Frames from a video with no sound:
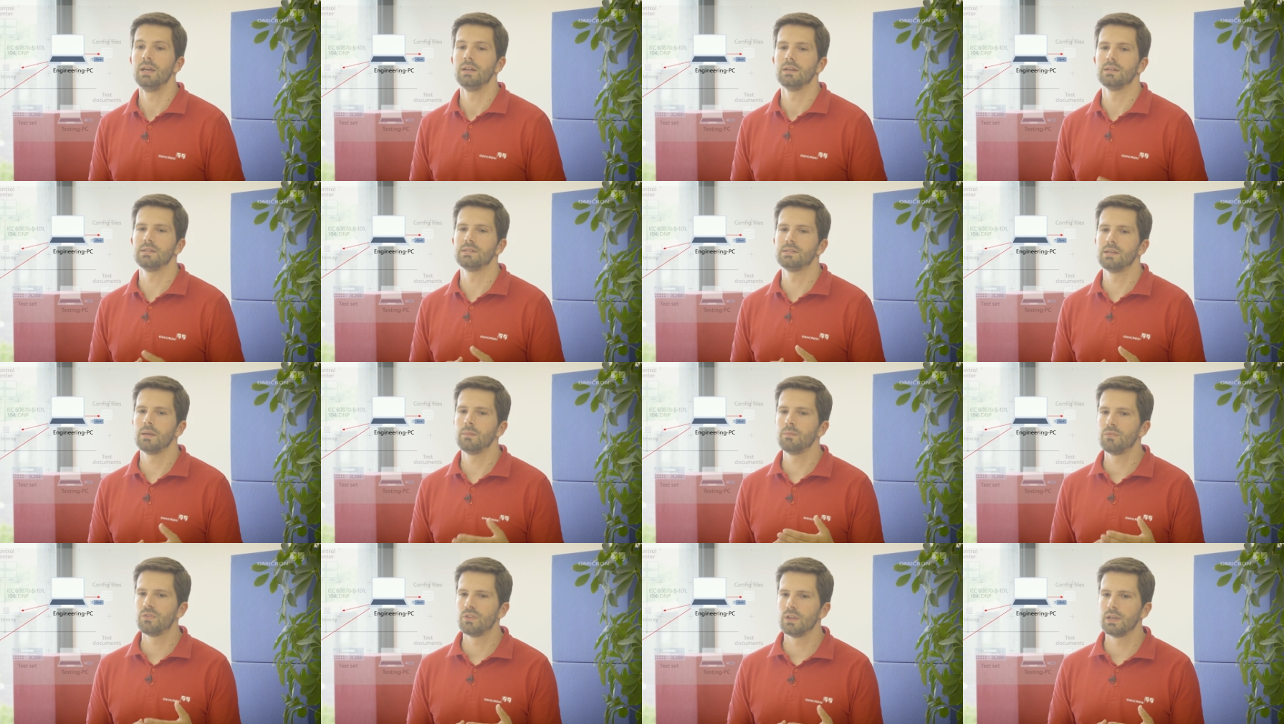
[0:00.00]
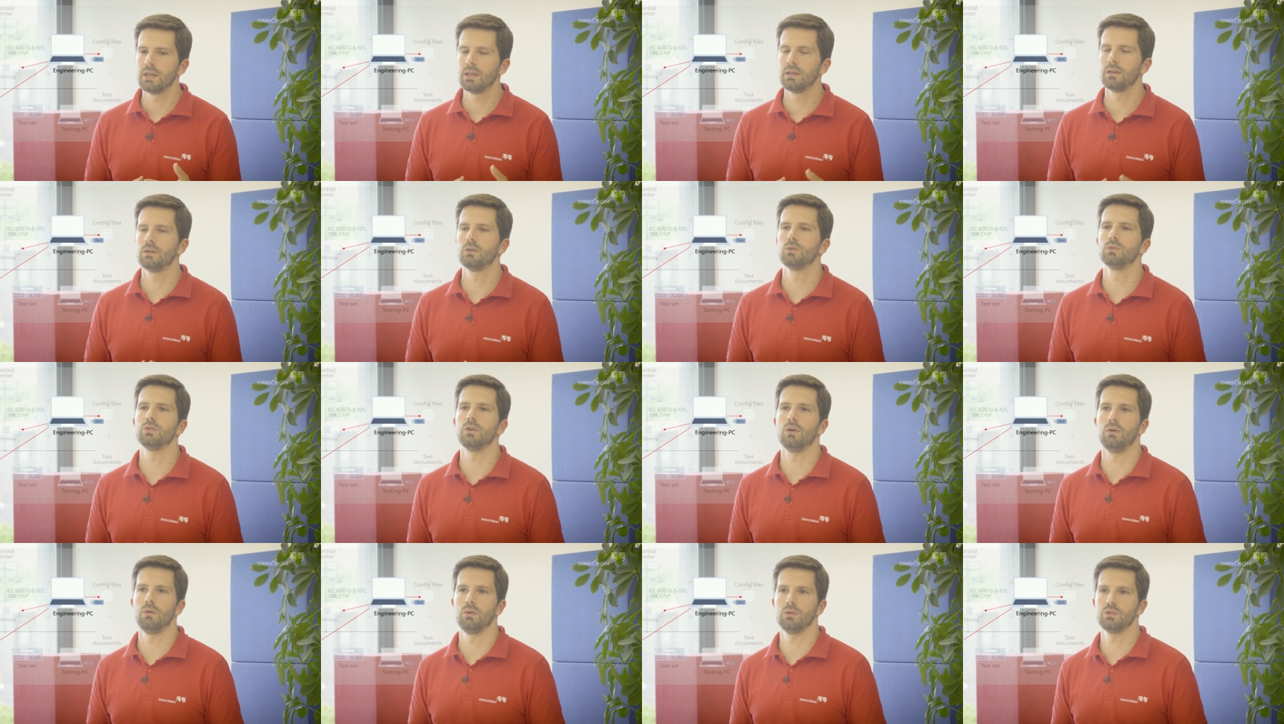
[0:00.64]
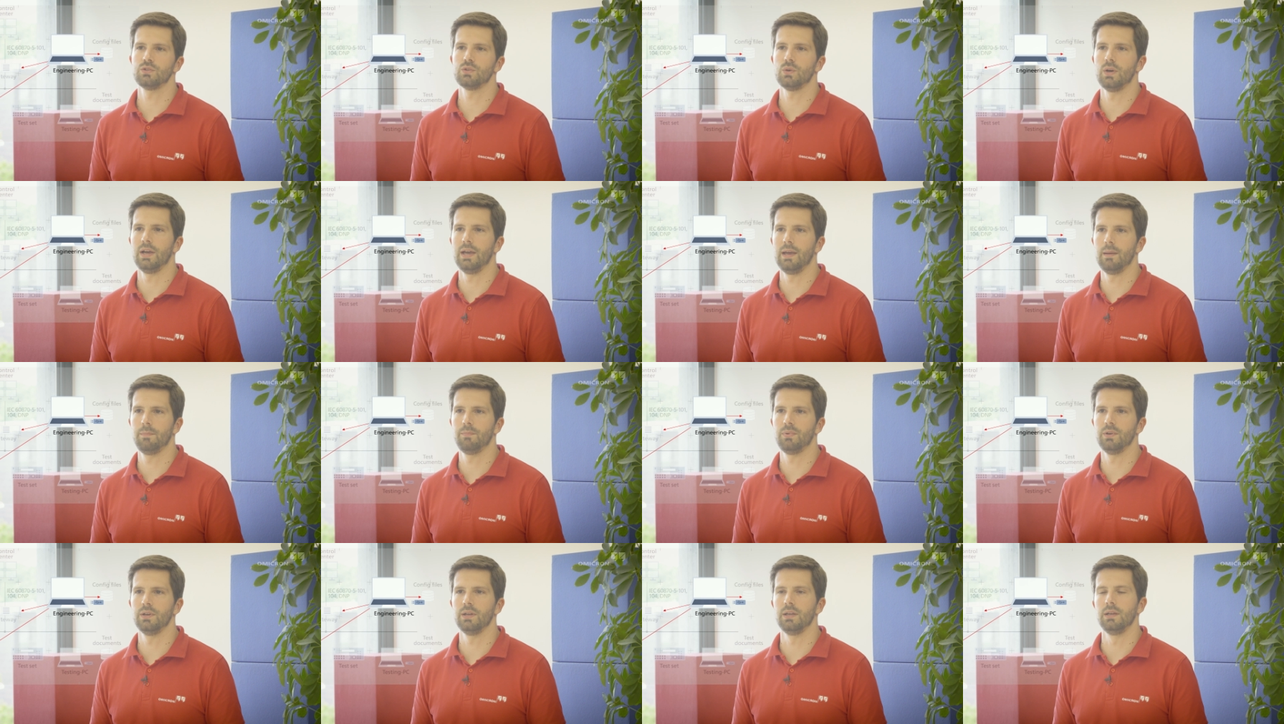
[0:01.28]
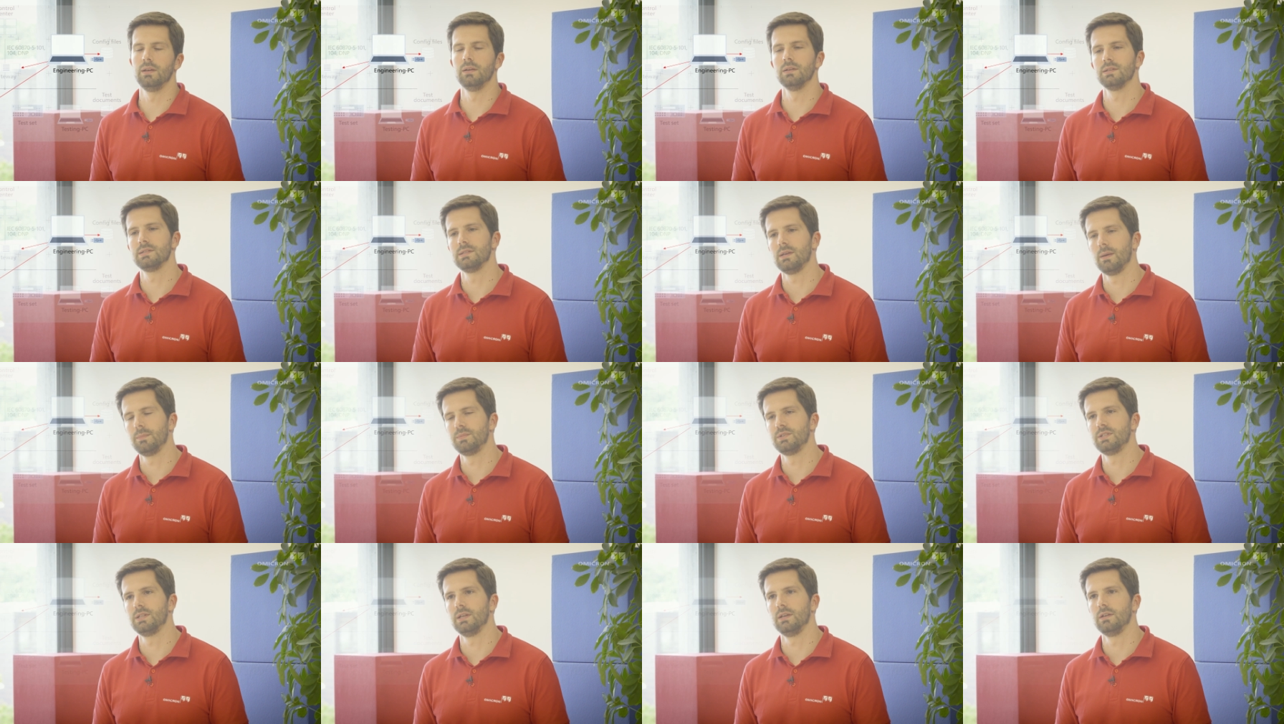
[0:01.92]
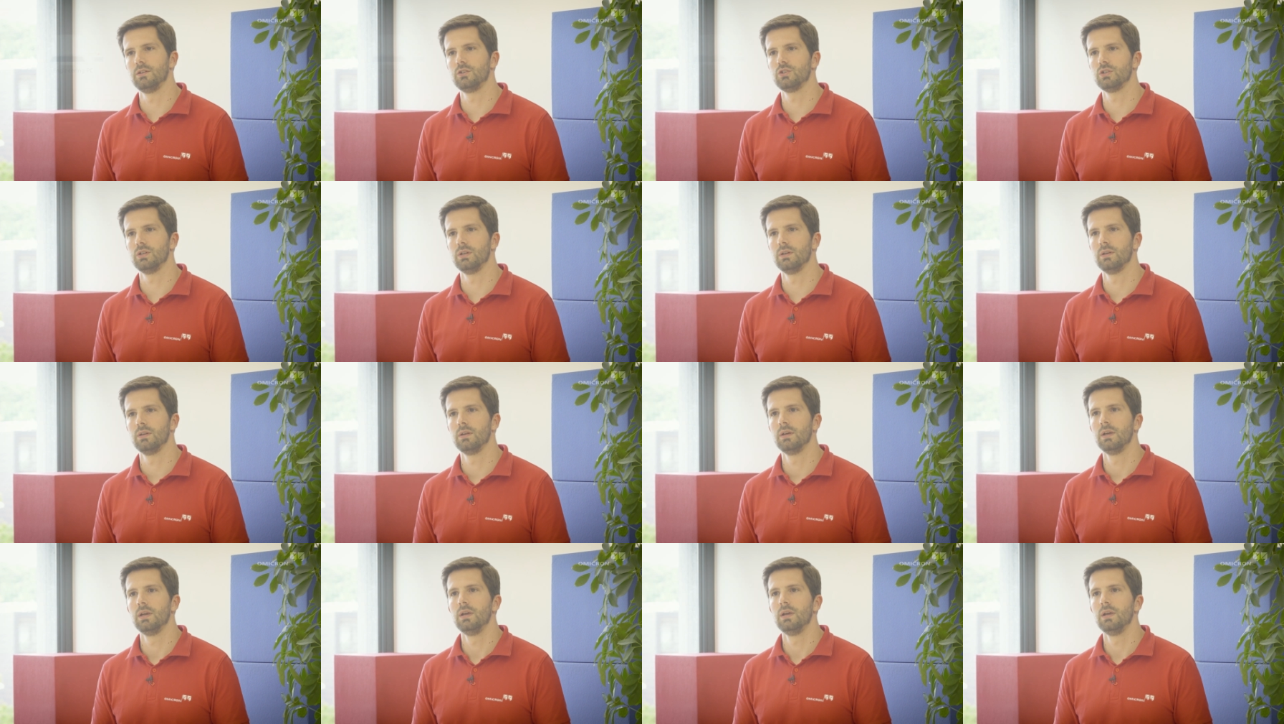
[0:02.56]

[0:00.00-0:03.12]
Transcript: The same thing could also happen in a substation,